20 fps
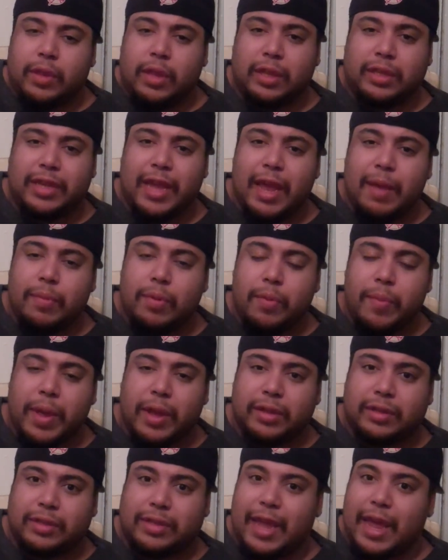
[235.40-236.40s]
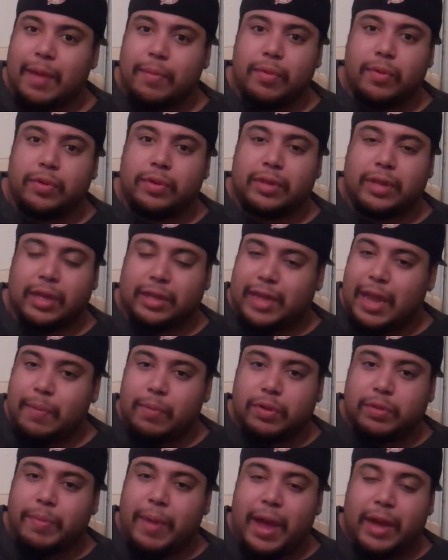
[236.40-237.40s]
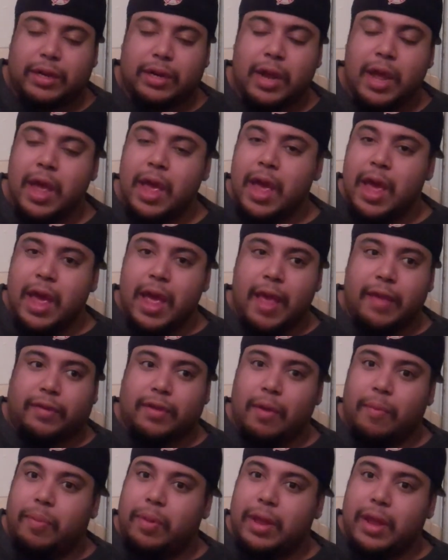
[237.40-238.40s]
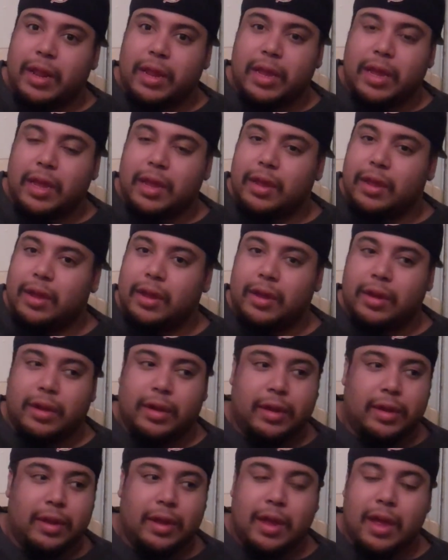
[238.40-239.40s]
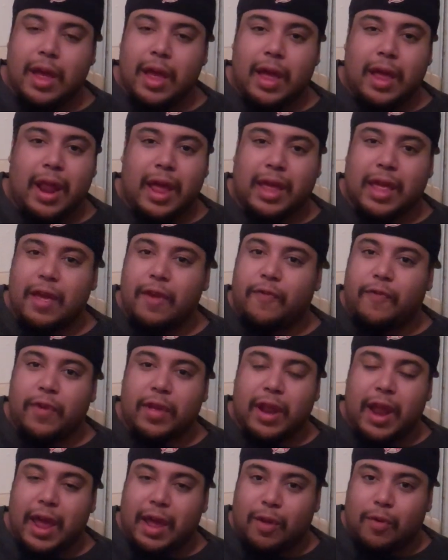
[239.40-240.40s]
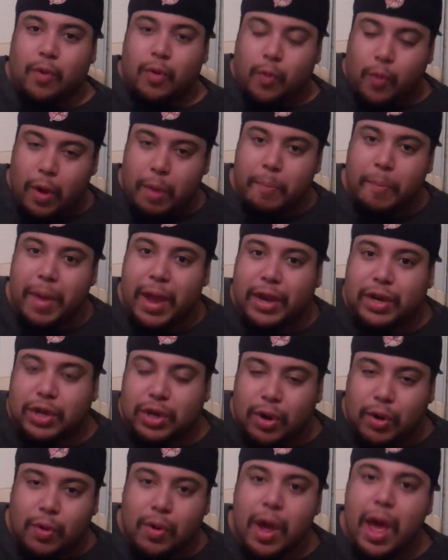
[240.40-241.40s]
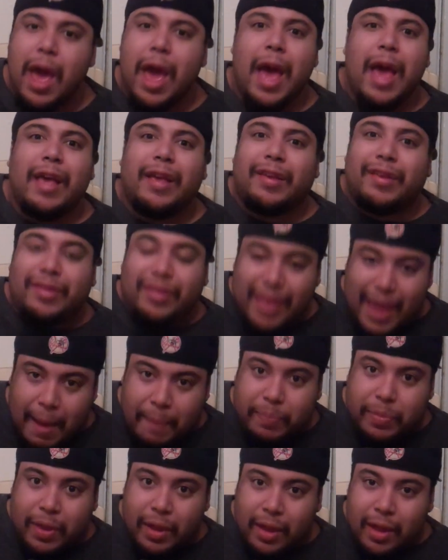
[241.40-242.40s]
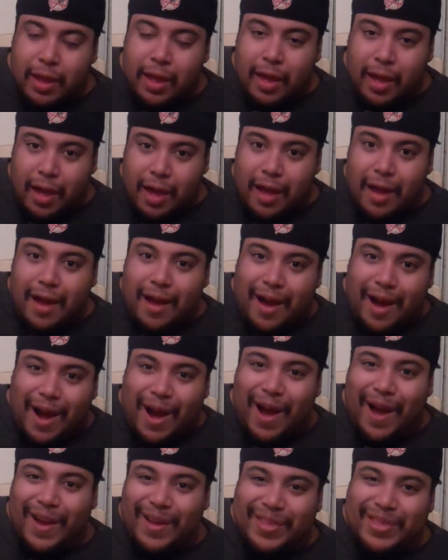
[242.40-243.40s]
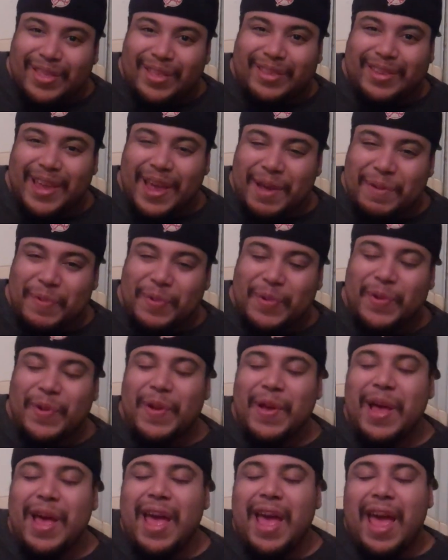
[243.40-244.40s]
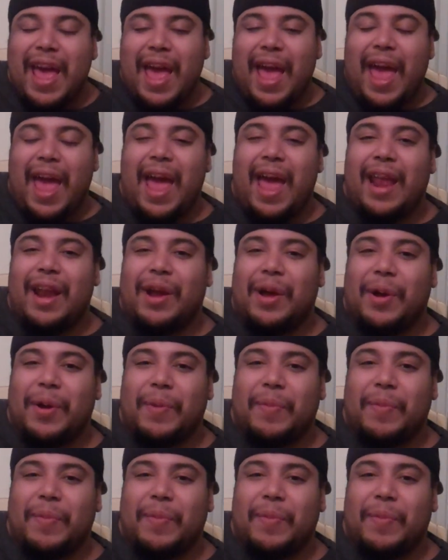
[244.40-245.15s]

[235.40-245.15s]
table, because the tables match is completely like iffy, like when Big Show stepped on the table and